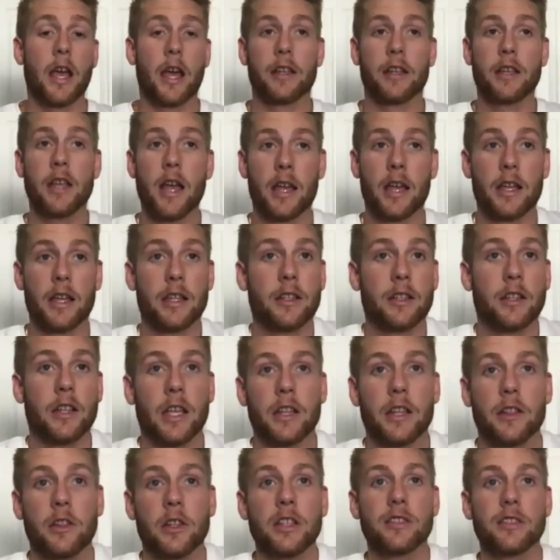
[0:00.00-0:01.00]
And
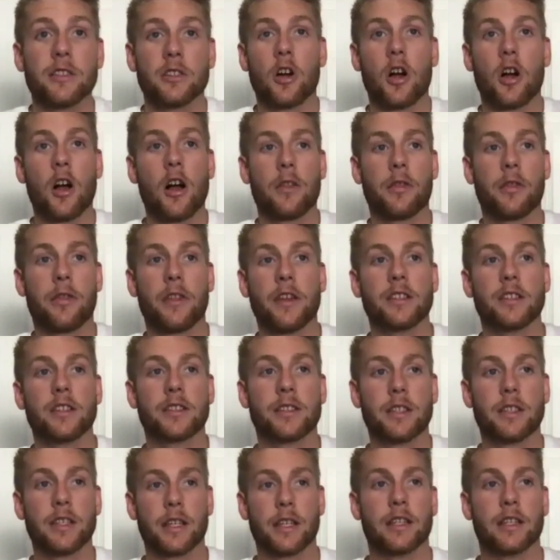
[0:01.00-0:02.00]
these are all things
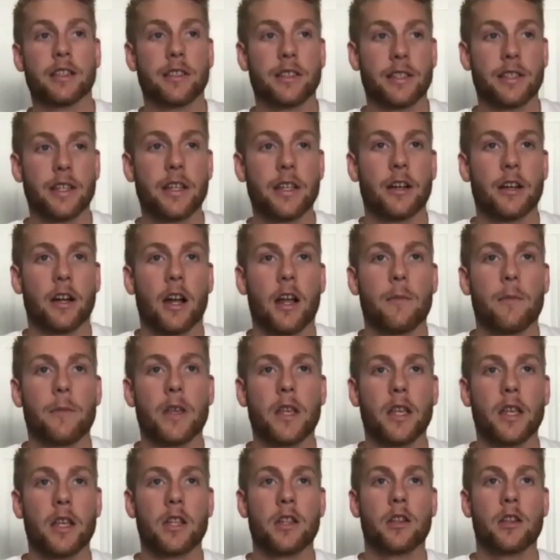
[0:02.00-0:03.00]
to consider.
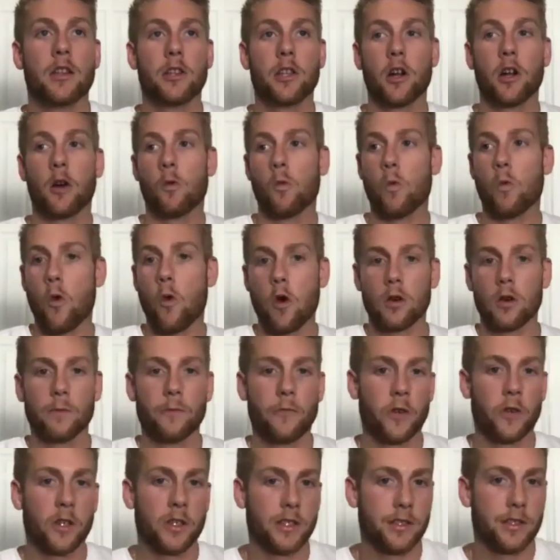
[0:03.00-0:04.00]
Warm
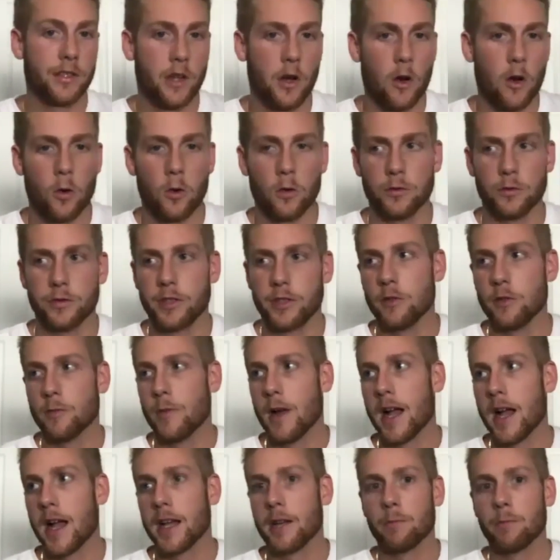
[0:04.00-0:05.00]
versus cold. Do you
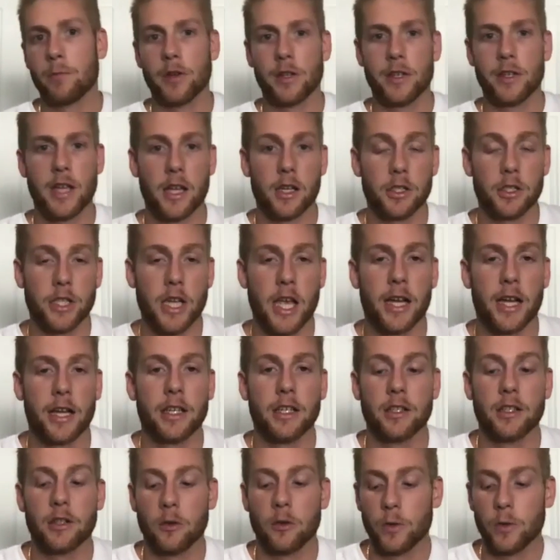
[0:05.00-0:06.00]
mind putting on a jacket
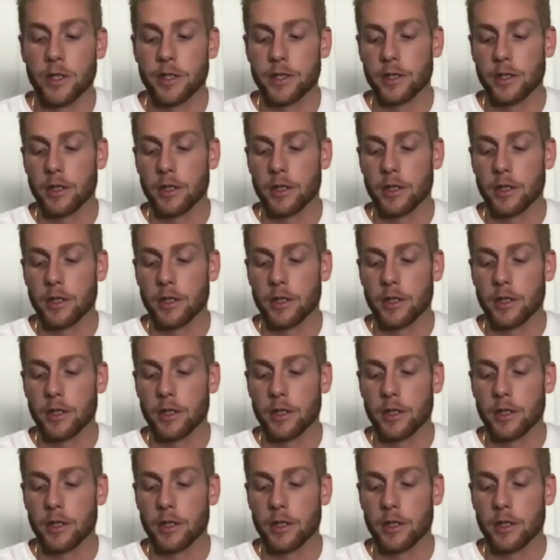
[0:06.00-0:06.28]
in the winter?